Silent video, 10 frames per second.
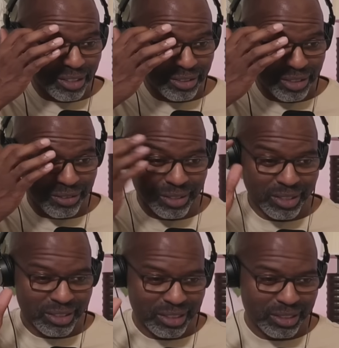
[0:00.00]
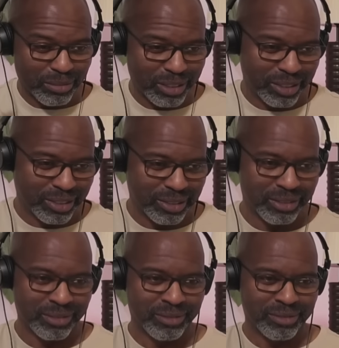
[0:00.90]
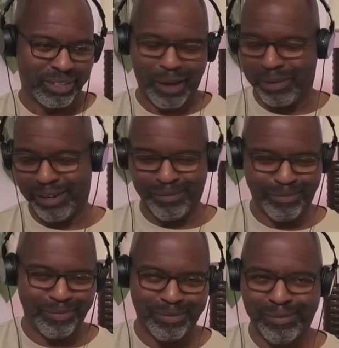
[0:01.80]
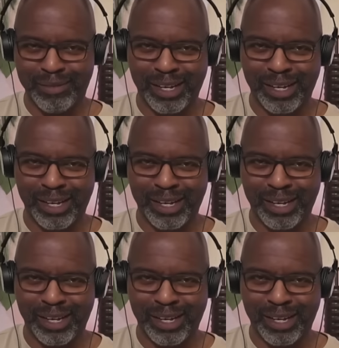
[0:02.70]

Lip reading: So everything's good. I'm good. I mean, in